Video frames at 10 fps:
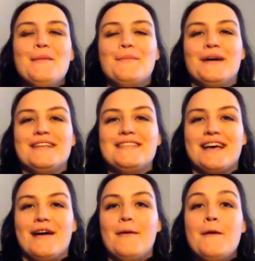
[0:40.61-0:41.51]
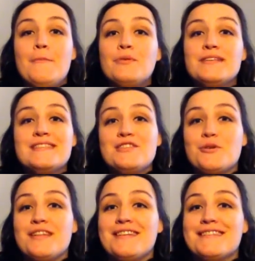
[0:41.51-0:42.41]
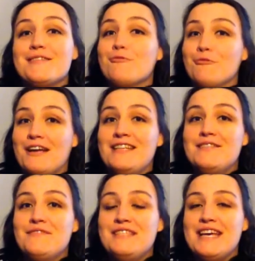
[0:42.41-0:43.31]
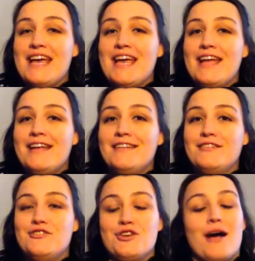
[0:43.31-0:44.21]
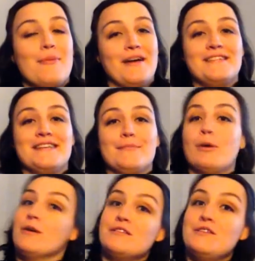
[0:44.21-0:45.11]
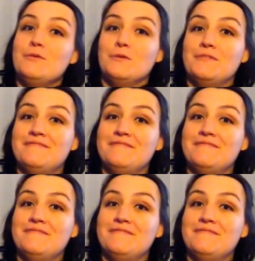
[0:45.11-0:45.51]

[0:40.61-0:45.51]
But please enjoy this rant of the day, job hunting part 2.